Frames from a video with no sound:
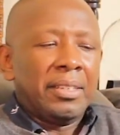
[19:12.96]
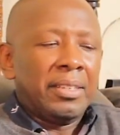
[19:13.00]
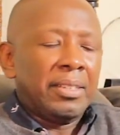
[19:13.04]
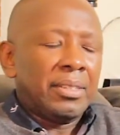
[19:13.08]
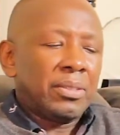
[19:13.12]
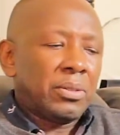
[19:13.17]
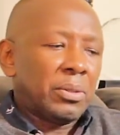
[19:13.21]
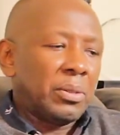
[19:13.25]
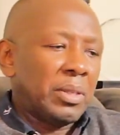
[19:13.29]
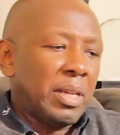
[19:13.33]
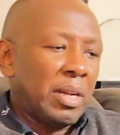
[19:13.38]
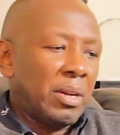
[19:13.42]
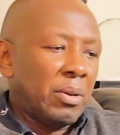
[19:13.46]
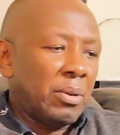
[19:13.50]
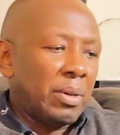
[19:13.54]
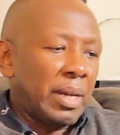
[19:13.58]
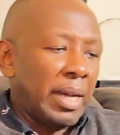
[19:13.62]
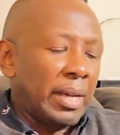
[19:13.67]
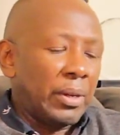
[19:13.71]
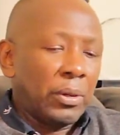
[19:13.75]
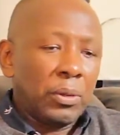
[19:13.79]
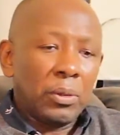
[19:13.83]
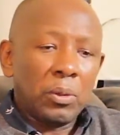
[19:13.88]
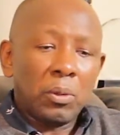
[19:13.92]
So now,
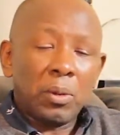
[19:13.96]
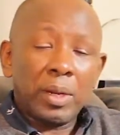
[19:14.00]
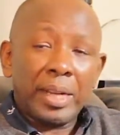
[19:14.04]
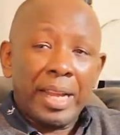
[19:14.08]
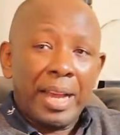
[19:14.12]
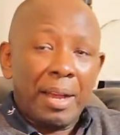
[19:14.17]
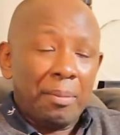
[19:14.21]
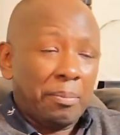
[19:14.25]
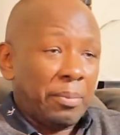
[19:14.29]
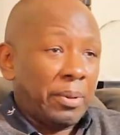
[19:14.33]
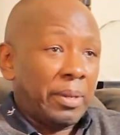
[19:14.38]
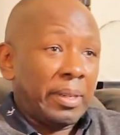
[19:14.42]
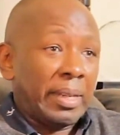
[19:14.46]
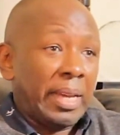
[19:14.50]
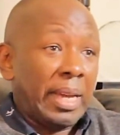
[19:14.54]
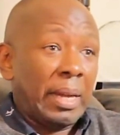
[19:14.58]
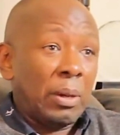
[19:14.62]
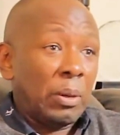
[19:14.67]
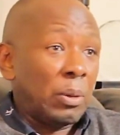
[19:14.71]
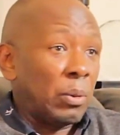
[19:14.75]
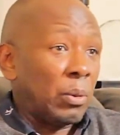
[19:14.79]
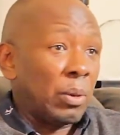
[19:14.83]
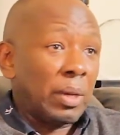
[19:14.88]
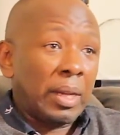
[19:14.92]
I don't know what happened.
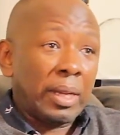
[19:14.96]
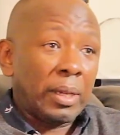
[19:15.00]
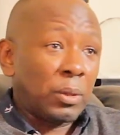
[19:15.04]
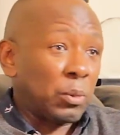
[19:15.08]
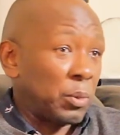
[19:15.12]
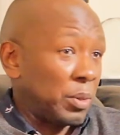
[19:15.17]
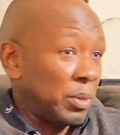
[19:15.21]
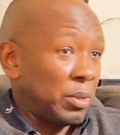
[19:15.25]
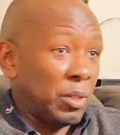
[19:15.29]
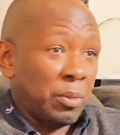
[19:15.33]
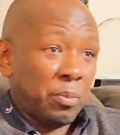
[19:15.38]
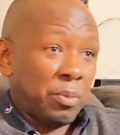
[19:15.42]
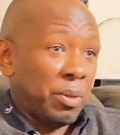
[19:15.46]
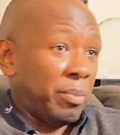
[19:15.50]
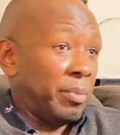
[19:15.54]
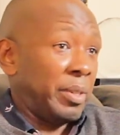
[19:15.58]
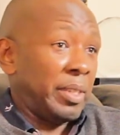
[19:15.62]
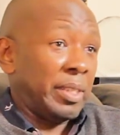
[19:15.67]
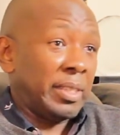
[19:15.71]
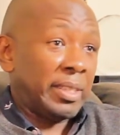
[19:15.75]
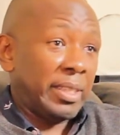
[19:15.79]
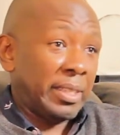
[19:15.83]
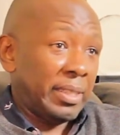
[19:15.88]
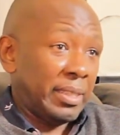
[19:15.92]
It was not
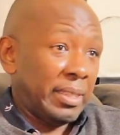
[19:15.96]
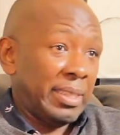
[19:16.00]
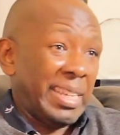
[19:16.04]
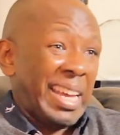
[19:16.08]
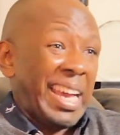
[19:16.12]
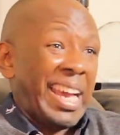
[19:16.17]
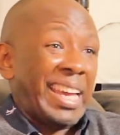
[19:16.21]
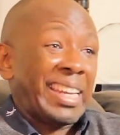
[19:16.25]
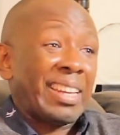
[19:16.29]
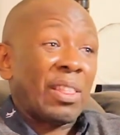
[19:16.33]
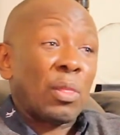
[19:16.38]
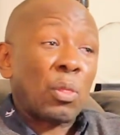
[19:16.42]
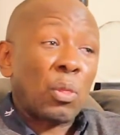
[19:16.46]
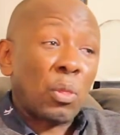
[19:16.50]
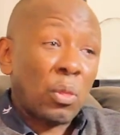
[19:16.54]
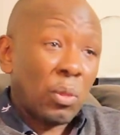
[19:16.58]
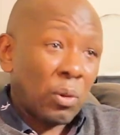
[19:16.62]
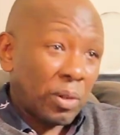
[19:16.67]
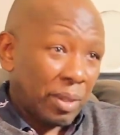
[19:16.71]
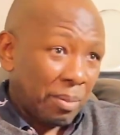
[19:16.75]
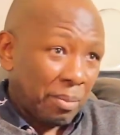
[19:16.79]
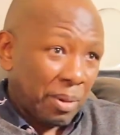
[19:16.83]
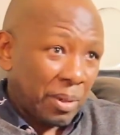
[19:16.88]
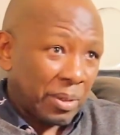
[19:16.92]
premeditated. I hadn't
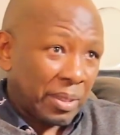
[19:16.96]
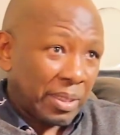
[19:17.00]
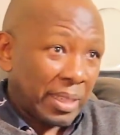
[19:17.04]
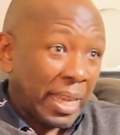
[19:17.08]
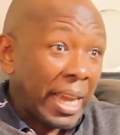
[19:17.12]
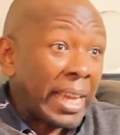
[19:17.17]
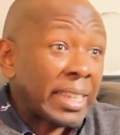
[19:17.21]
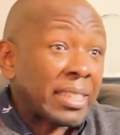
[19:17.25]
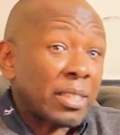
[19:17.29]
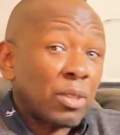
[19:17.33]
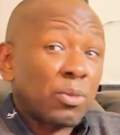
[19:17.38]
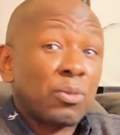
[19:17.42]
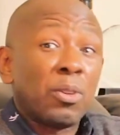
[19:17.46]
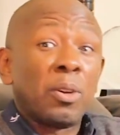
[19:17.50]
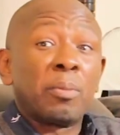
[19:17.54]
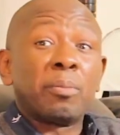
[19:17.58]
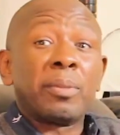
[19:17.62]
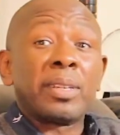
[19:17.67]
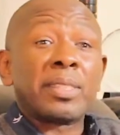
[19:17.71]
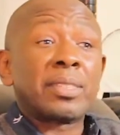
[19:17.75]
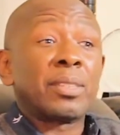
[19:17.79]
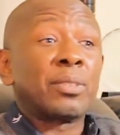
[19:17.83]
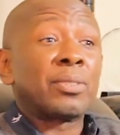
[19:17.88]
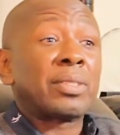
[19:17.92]
thought about it. I just found
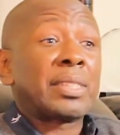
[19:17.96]
myself